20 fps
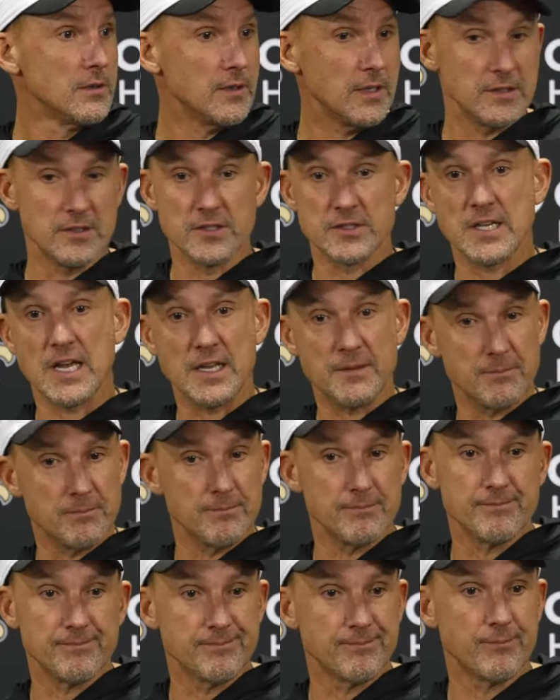They just
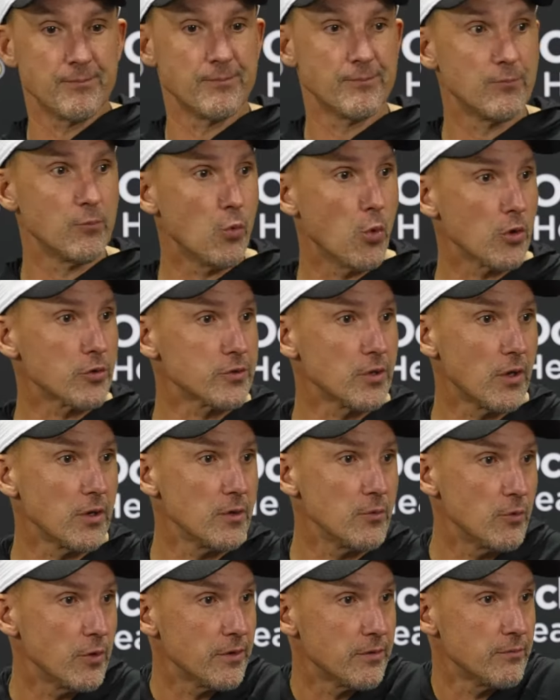hadn't worked
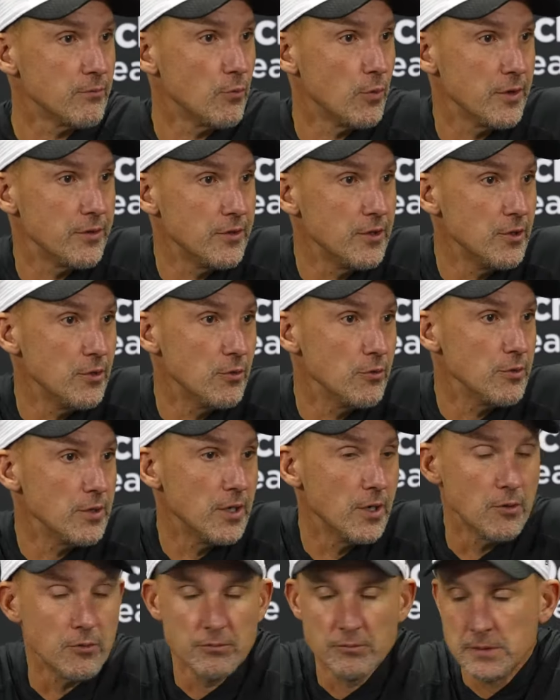on it with, with you,
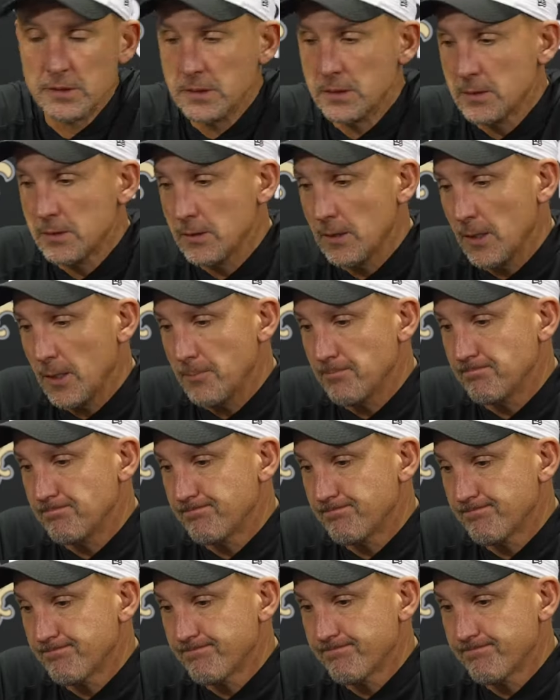you know. Um,